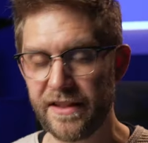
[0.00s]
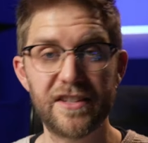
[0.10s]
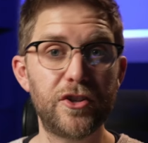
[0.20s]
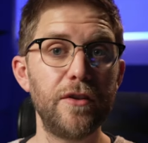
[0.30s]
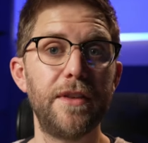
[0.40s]
There's
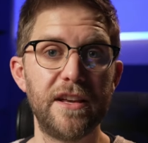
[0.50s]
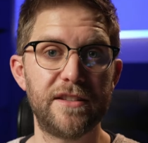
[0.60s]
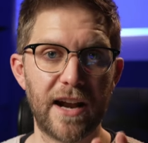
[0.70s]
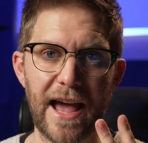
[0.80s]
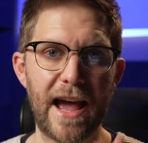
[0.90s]
two things
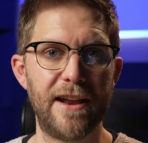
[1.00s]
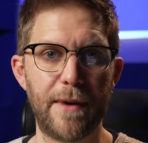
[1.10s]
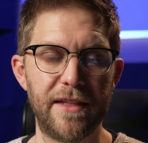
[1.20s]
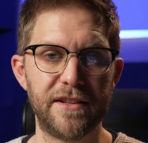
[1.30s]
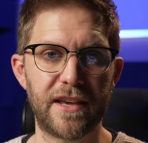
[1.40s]
that I hate
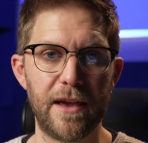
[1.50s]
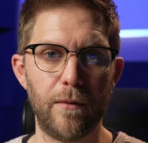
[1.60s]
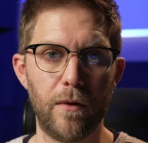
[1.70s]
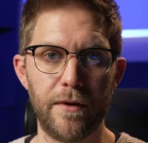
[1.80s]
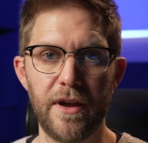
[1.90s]
about this
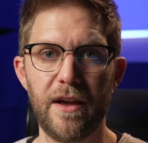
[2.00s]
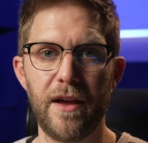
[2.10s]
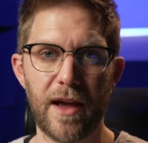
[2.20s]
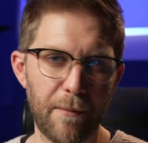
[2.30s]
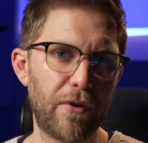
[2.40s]
keyboard,
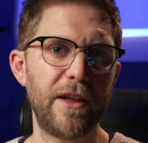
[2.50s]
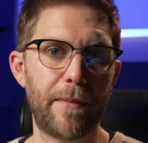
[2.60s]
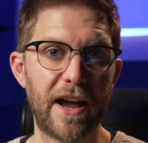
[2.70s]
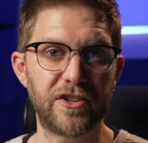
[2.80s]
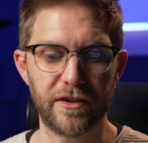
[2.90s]
and pretty
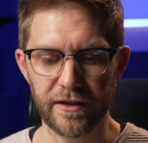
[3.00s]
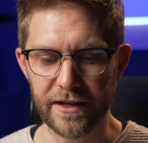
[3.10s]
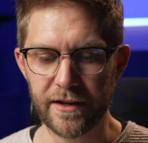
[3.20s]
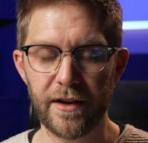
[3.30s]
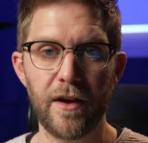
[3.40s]

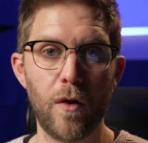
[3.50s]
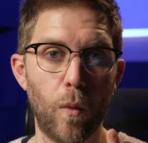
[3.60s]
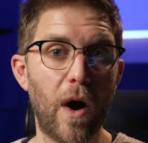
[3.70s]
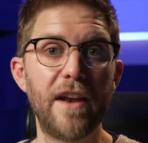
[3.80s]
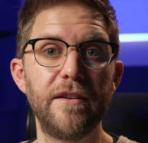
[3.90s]
passionately.
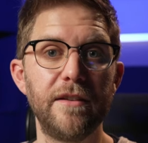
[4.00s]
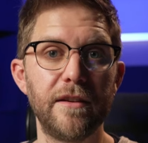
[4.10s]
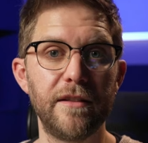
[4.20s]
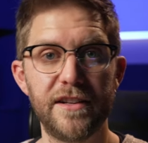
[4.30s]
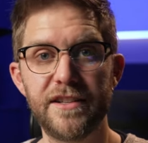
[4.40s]
One,
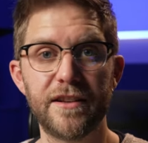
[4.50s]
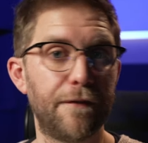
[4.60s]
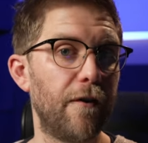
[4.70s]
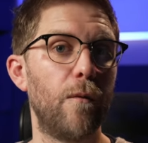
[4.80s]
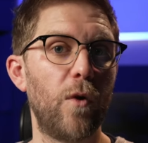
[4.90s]
this is a
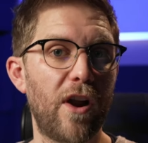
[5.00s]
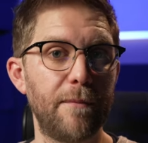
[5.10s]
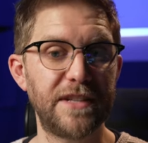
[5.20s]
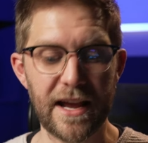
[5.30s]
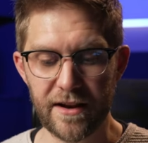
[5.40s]
firmware
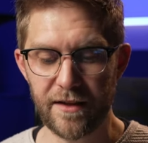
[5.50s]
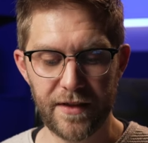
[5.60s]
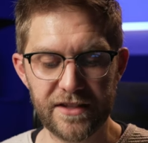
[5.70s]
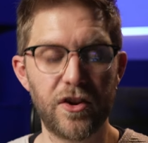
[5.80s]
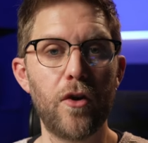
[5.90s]
update.
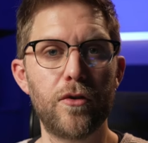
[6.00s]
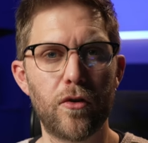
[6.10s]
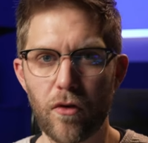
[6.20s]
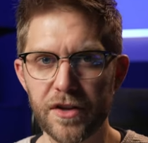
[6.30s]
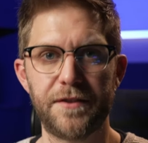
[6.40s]
There's no
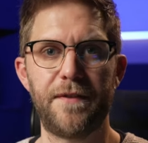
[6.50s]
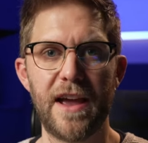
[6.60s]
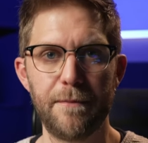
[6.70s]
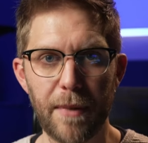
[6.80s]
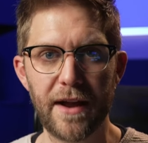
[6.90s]

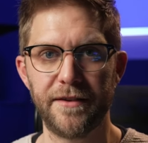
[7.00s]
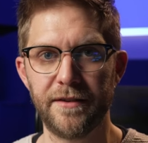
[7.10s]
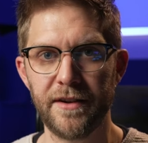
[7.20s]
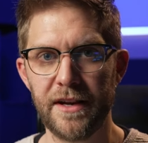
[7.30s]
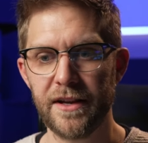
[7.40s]
crossfade button,
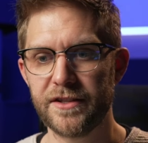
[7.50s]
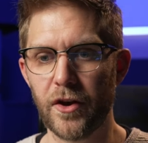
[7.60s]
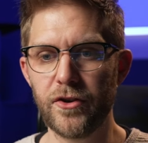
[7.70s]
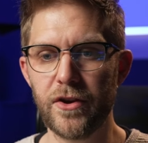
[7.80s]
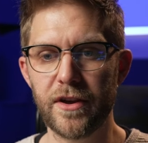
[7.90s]
so
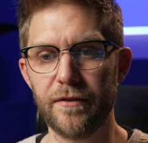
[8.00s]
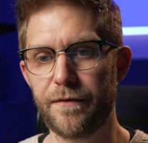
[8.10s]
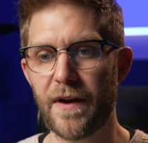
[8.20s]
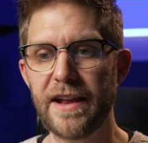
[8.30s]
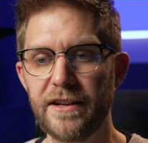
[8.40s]
you can
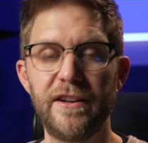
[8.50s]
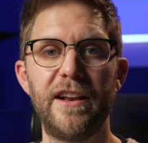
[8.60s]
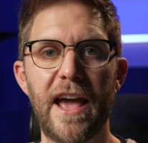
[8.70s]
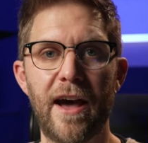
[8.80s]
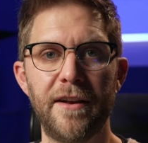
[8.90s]
fade in and
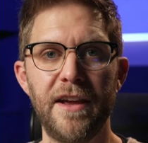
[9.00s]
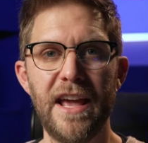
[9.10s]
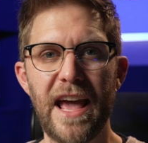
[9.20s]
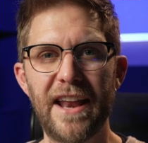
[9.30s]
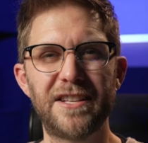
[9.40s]
out,
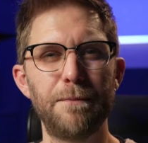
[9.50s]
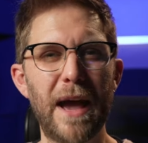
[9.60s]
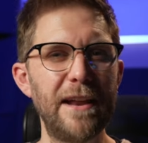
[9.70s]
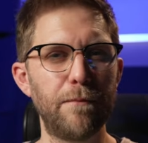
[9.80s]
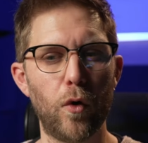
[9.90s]
and it's
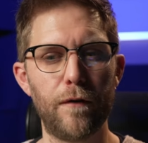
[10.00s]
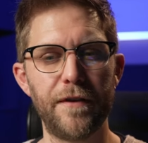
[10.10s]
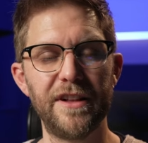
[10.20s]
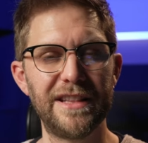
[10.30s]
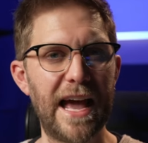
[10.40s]
made more for
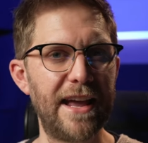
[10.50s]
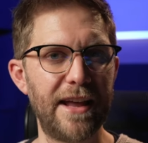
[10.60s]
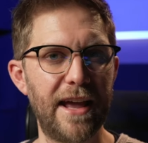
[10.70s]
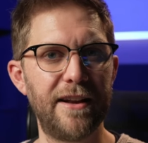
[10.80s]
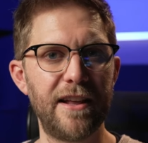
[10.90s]
the layered
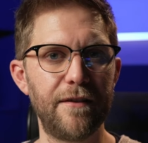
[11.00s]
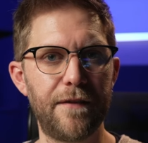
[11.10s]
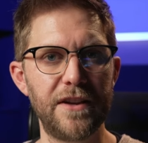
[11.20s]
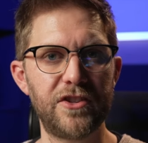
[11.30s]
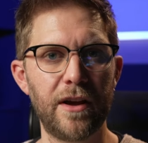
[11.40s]
editing
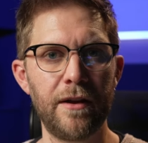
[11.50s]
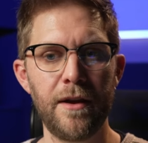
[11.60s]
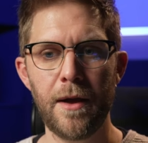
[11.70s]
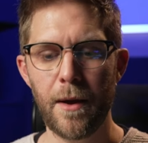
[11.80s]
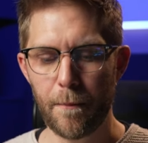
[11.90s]
feature,
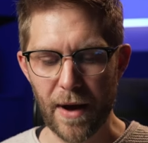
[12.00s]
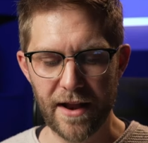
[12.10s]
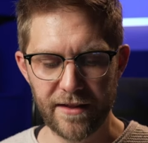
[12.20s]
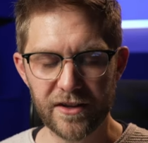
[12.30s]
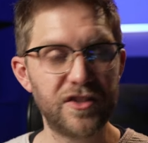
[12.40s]
but
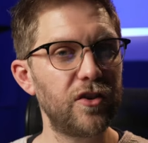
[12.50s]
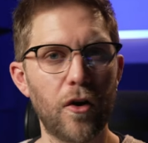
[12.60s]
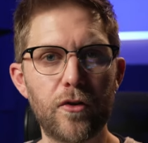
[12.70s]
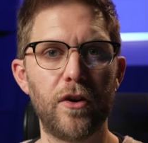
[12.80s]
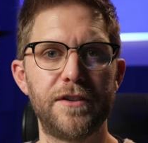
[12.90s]
there's
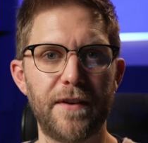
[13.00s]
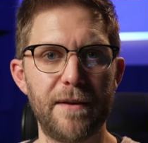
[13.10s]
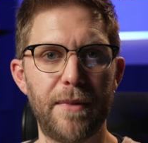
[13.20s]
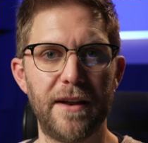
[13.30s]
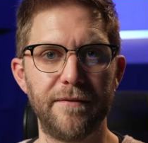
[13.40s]
no crossfade
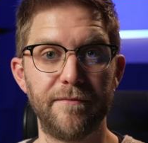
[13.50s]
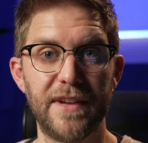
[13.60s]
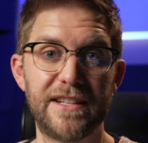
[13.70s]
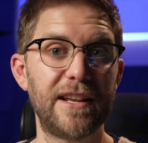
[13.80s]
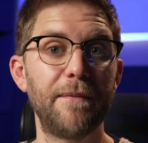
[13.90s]
button.
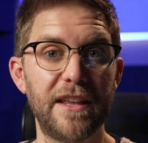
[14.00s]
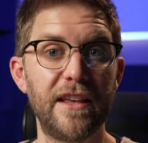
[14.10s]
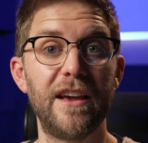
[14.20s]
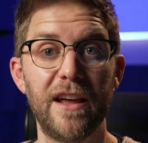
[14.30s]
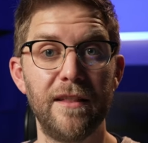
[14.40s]
It's
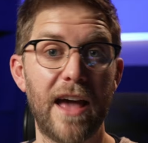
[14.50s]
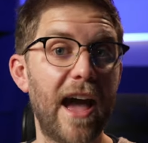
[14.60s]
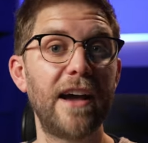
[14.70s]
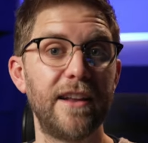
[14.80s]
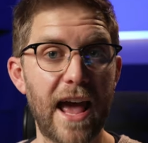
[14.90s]
something they
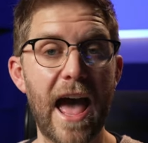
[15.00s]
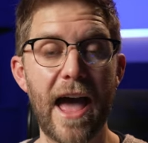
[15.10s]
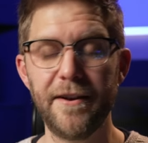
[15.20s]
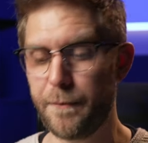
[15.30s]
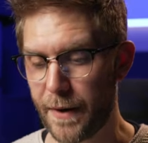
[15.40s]
are gonna
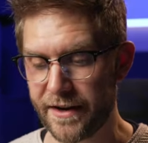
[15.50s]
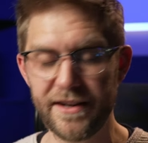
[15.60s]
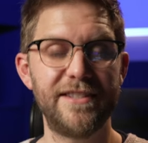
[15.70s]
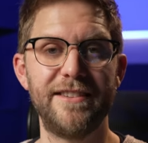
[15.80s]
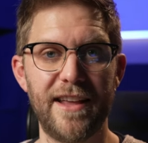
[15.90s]
add, but it
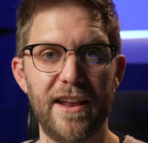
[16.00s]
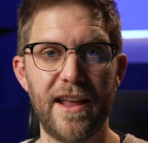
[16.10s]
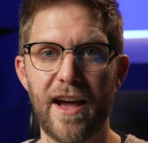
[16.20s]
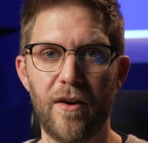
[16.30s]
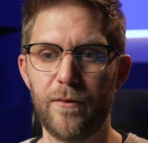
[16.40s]
isn't there
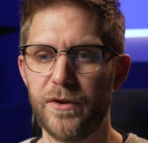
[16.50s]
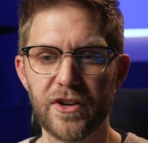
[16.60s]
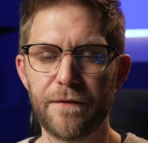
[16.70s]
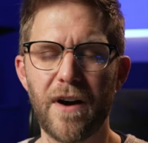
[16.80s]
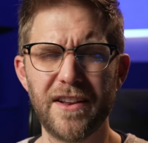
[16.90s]
now, which I
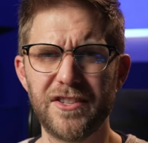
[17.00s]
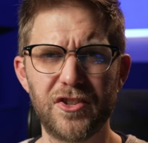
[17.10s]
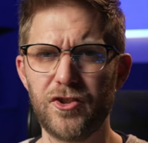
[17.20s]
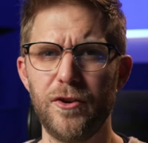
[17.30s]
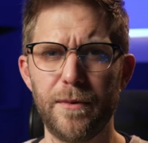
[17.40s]
find
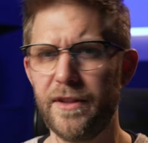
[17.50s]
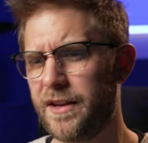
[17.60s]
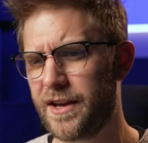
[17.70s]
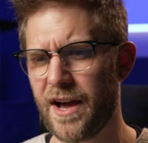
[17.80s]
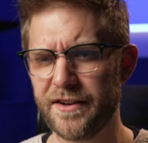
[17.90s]
stupid that
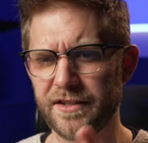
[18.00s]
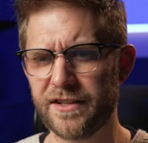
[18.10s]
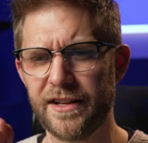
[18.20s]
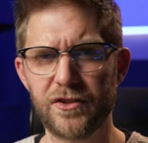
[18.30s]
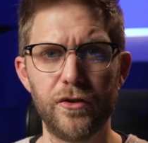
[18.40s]
you can't just
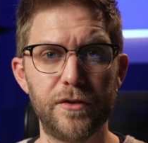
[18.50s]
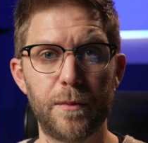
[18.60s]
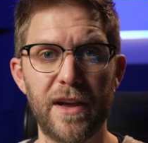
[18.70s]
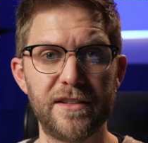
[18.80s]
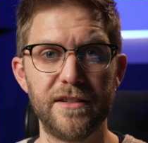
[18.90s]
select two
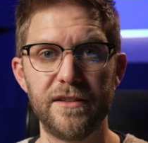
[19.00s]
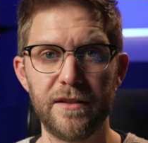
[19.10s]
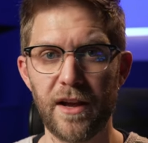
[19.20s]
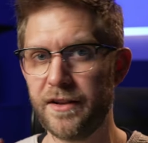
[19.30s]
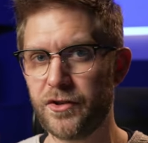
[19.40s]
spaces,
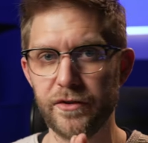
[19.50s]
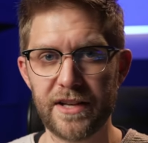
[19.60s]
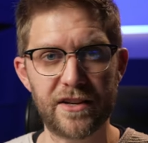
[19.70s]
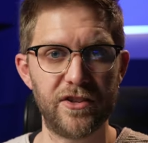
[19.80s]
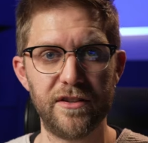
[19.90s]
uh, two
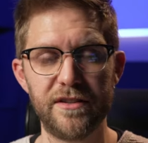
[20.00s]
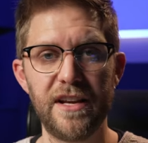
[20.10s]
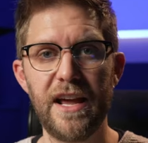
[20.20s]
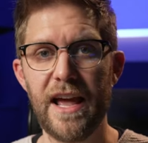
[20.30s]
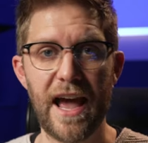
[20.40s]
sections
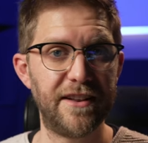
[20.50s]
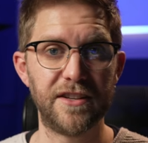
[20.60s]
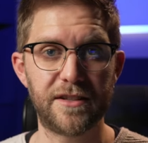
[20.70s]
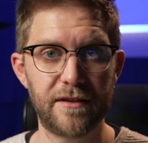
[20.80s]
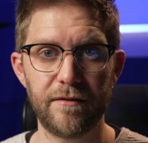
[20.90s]
and
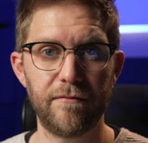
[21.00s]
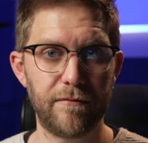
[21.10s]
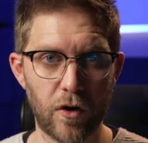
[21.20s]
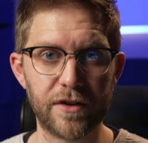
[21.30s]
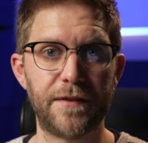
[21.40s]
just
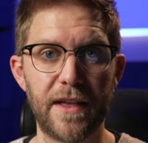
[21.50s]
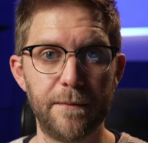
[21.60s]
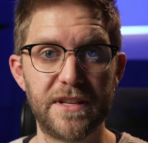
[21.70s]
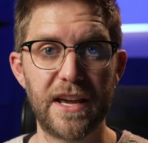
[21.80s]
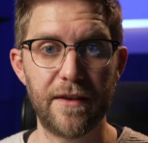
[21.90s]
crossfade them
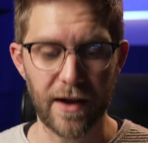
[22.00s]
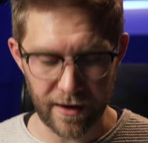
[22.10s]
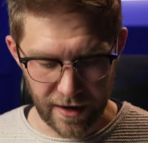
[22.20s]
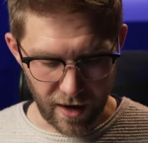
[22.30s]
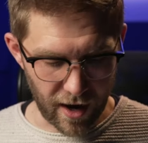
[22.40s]
together.
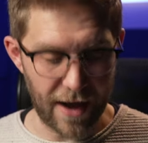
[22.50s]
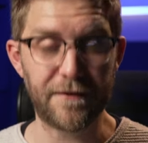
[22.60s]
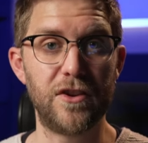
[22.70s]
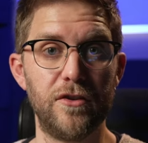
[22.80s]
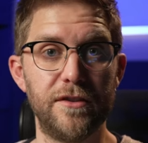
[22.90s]
I have
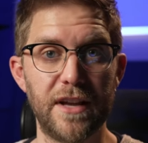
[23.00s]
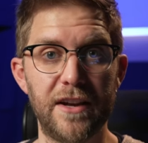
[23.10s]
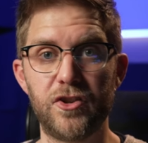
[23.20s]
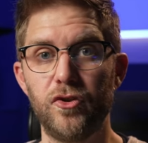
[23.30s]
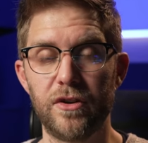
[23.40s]
to use a
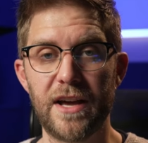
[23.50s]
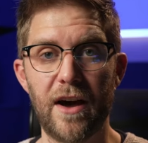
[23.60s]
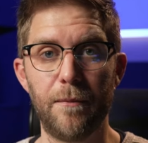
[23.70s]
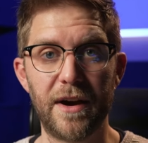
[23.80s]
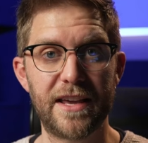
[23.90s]
shortcut
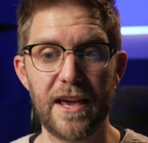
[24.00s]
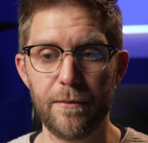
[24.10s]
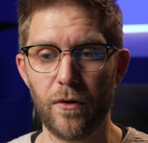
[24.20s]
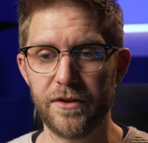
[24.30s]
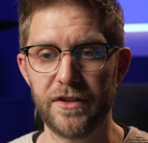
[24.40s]
on my
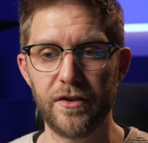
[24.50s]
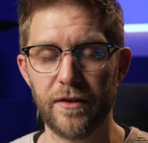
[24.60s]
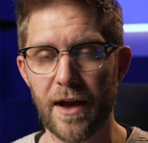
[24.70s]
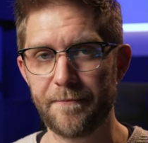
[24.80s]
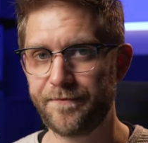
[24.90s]
keyboard to do
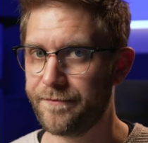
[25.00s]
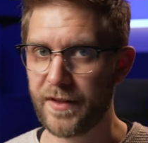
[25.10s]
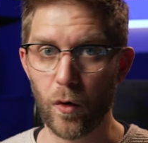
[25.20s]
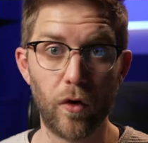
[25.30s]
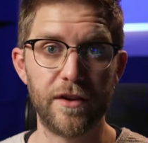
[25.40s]
that,
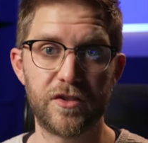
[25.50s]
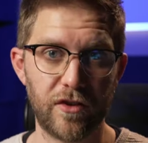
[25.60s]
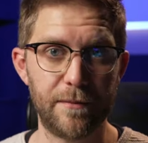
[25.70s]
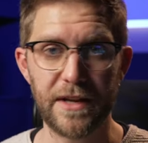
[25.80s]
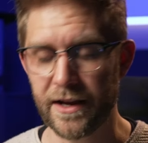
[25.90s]
or the
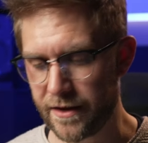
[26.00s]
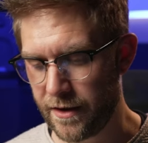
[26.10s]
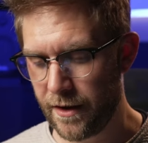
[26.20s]
Stream Deck.